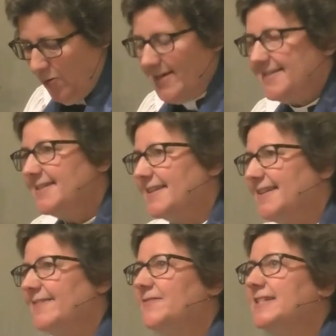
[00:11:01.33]
or is it
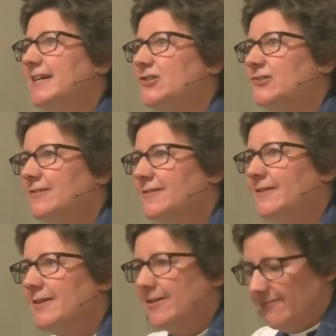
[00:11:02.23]
an invitation
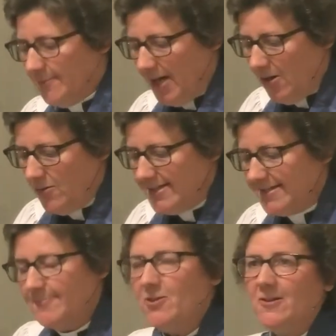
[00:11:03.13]
from the Holy
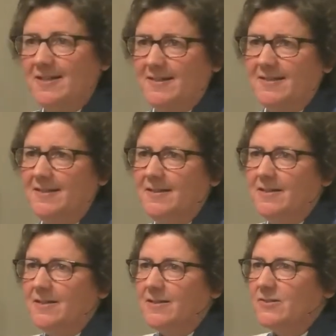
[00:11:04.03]
Spirit
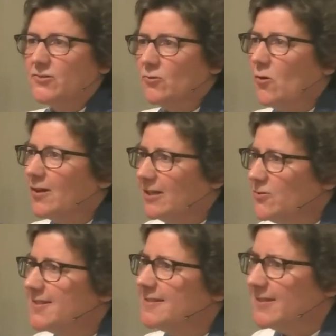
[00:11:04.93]
to draw
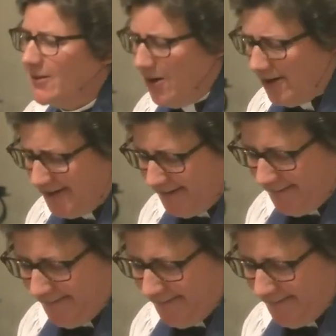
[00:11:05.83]
closer to God?